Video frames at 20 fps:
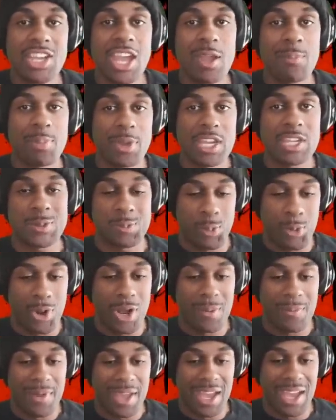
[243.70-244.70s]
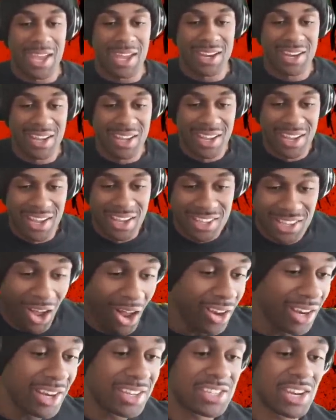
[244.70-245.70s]
Beast Boy, man.
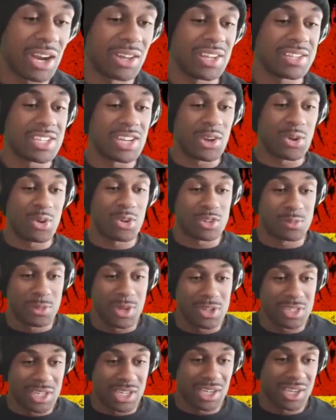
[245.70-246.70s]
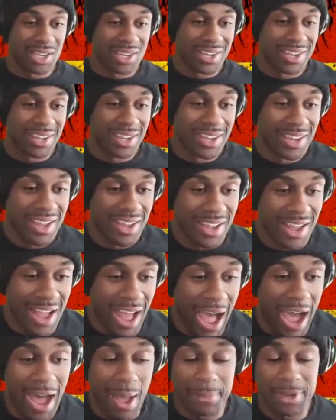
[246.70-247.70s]
Y'all need to start listening to his music.
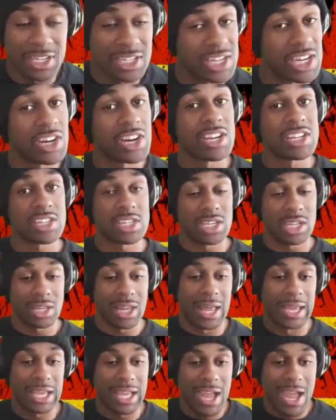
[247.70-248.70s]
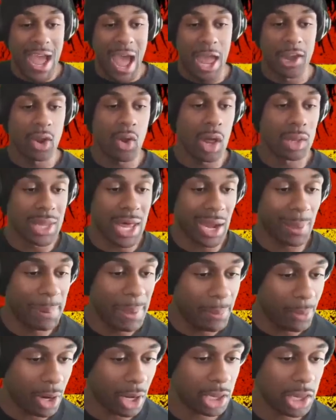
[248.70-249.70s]
I mean, seriously, like, I know a lot of
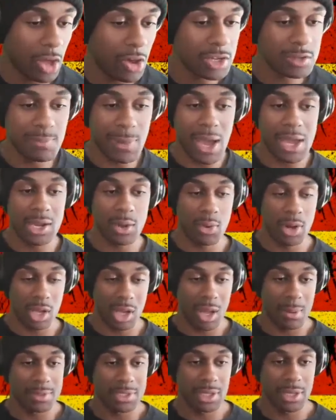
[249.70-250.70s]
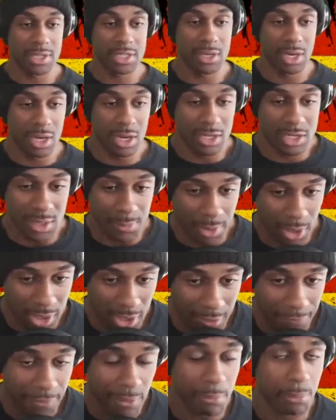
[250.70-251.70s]
people are closed-minded when it comes to listening to something
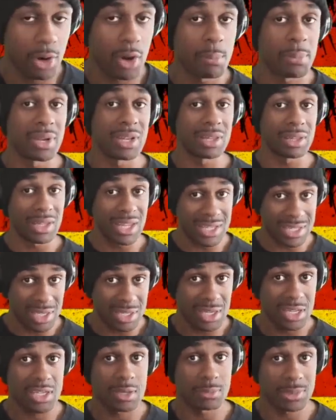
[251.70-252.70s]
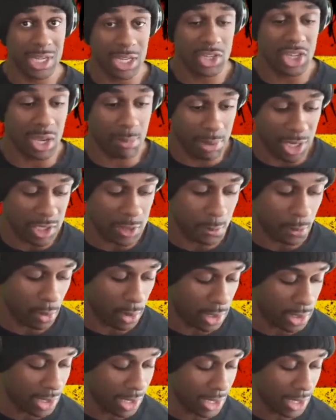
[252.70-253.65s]
different, bro, but listen to some TJ Beast Boy.